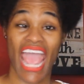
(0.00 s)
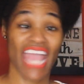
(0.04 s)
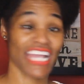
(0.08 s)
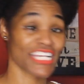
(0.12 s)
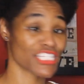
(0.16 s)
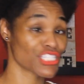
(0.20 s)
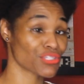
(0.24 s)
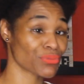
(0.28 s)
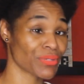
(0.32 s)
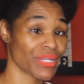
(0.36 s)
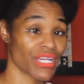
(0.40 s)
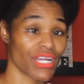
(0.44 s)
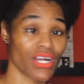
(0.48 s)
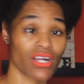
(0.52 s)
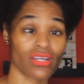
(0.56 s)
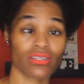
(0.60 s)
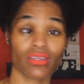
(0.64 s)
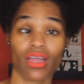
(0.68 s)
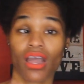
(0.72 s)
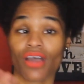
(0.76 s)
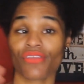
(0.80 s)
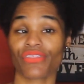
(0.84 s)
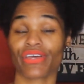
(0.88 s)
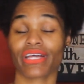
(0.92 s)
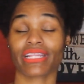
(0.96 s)

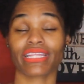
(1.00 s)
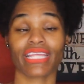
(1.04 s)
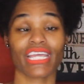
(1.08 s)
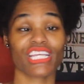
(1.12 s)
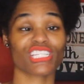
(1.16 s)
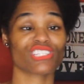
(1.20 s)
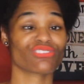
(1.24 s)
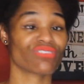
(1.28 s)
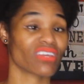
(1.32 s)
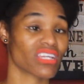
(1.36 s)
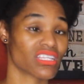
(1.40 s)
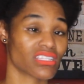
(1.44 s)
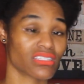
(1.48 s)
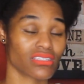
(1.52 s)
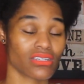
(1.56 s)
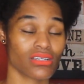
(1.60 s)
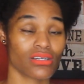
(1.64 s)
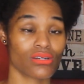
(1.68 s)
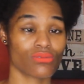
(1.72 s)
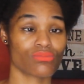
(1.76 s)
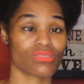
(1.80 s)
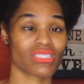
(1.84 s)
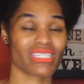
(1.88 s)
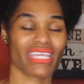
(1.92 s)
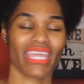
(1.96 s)
Azriel and all the alleged
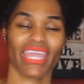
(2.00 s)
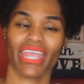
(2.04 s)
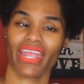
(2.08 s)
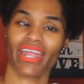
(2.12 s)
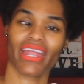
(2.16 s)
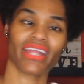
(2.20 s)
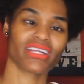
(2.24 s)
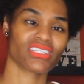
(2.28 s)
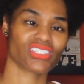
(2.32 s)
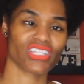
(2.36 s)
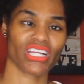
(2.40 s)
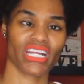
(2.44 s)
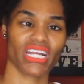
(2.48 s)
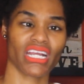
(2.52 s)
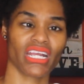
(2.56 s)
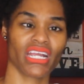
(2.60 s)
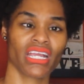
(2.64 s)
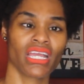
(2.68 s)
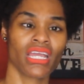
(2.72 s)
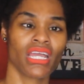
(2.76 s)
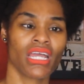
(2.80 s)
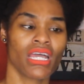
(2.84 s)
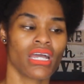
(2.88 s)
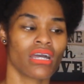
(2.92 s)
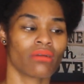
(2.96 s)
victims'
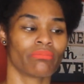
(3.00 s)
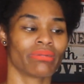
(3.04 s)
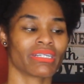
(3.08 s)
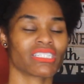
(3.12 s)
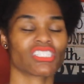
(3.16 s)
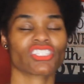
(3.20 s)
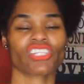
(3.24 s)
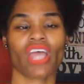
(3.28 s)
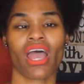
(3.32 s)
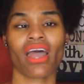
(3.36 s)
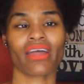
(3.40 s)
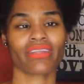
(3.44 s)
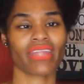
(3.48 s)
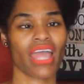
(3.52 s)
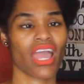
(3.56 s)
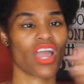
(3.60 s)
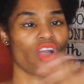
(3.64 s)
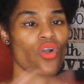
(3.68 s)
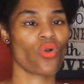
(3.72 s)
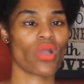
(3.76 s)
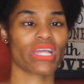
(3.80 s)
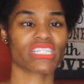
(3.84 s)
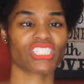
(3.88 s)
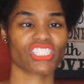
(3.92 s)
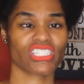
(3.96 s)
character, but y'all
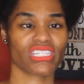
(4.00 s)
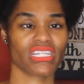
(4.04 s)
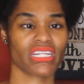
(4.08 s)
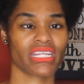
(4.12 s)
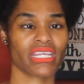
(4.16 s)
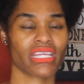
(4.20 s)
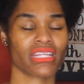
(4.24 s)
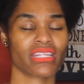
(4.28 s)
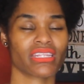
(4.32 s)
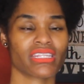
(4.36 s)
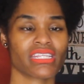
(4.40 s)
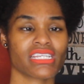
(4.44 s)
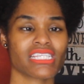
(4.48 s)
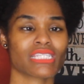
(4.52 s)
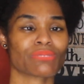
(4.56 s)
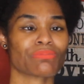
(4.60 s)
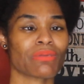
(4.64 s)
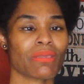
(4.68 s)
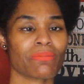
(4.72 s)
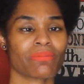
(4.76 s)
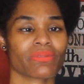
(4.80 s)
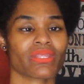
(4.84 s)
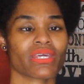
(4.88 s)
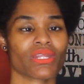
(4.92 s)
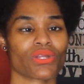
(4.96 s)
not questioning
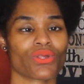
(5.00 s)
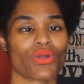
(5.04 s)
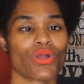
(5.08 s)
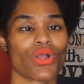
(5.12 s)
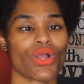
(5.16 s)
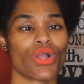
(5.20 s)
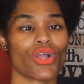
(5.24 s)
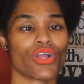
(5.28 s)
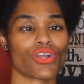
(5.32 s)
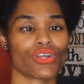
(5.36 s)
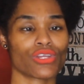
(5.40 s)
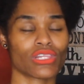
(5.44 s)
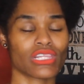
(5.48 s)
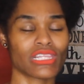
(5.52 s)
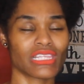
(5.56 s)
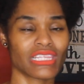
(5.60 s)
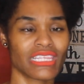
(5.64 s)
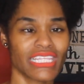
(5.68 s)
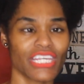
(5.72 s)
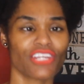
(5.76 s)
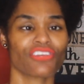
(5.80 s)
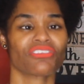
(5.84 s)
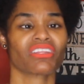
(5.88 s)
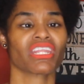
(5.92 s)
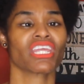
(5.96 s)
these people that
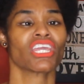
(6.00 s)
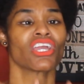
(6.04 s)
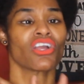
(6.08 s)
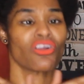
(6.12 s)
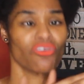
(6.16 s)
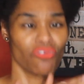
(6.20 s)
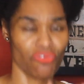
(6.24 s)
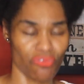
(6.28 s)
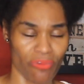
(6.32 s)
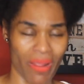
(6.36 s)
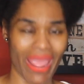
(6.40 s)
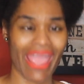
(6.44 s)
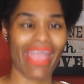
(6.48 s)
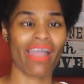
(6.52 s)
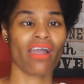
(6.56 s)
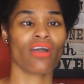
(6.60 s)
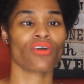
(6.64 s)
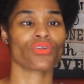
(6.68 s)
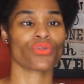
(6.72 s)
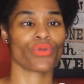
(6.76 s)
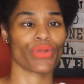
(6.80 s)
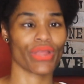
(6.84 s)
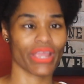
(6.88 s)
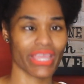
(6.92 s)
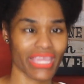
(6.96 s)
are literally
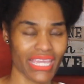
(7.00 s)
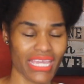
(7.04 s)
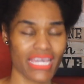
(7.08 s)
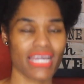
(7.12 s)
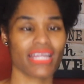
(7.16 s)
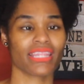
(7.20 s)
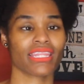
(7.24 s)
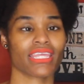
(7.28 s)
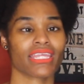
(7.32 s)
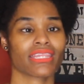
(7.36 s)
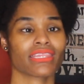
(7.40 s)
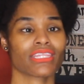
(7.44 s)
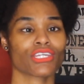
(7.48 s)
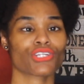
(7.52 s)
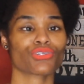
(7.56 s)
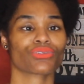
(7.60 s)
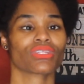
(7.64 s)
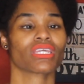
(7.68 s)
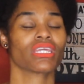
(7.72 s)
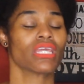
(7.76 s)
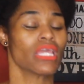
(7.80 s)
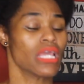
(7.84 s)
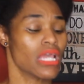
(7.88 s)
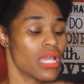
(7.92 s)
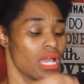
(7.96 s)
around R. Kelly,
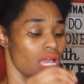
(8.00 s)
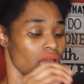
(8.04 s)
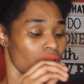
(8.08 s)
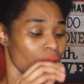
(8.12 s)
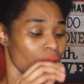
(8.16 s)
literally